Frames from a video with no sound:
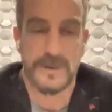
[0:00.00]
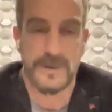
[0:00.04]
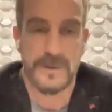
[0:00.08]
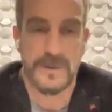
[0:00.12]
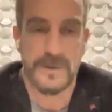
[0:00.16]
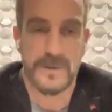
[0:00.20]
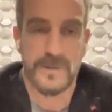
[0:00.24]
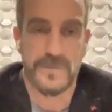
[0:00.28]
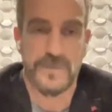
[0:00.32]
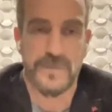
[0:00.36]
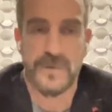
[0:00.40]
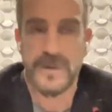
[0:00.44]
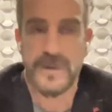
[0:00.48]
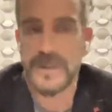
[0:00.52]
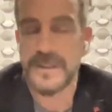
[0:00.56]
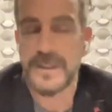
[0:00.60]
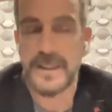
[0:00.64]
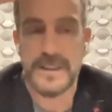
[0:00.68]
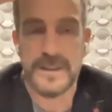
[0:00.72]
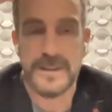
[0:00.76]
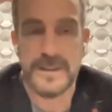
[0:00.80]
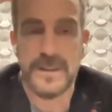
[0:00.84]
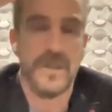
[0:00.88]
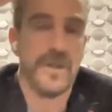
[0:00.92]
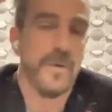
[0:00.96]
So for instance,
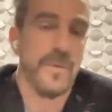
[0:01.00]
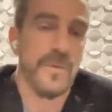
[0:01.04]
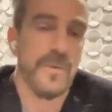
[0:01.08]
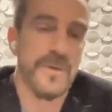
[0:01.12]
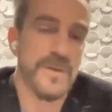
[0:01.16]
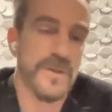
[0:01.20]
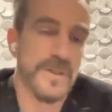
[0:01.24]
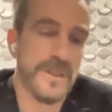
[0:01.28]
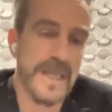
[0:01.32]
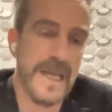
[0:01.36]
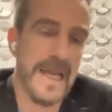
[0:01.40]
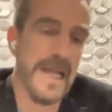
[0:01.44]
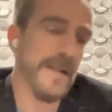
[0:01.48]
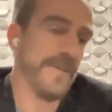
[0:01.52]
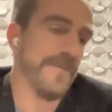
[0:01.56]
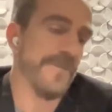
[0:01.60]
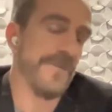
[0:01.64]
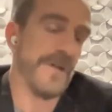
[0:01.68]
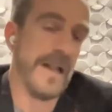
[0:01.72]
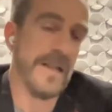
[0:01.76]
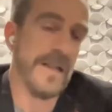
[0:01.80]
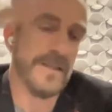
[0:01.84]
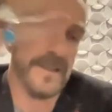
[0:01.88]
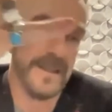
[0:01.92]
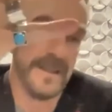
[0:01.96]
we just had
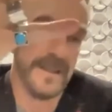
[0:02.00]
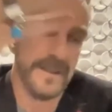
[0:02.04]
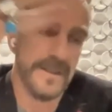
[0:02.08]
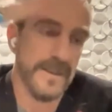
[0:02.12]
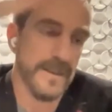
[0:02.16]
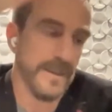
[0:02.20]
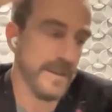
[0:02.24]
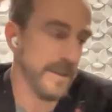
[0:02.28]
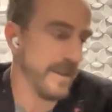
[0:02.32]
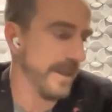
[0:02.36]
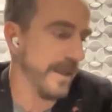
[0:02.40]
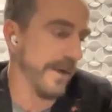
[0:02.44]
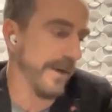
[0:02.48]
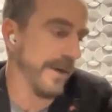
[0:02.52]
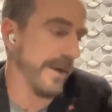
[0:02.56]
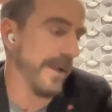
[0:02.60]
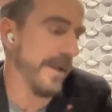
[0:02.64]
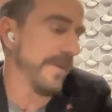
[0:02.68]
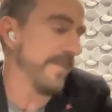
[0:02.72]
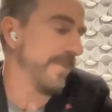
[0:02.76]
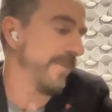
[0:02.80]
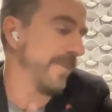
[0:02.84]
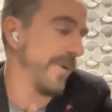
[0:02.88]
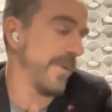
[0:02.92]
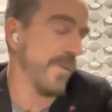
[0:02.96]
Francis Carré
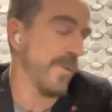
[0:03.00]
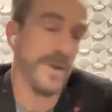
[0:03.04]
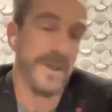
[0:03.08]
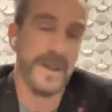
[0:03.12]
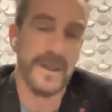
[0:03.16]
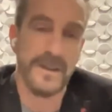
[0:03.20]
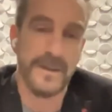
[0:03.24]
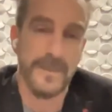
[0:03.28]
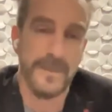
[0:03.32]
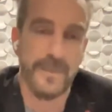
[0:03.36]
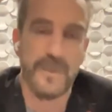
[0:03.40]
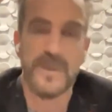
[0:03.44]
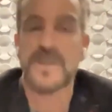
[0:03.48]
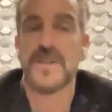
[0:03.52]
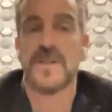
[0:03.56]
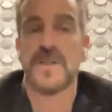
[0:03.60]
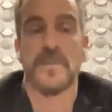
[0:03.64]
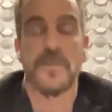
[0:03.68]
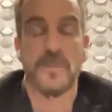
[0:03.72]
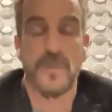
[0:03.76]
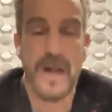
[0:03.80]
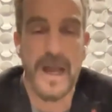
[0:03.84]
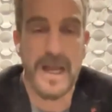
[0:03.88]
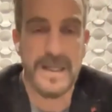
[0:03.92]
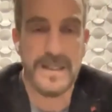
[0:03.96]
winning the Pritzker
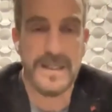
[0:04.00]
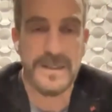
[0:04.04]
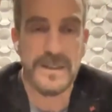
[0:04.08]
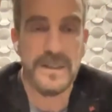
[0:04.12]
Prize,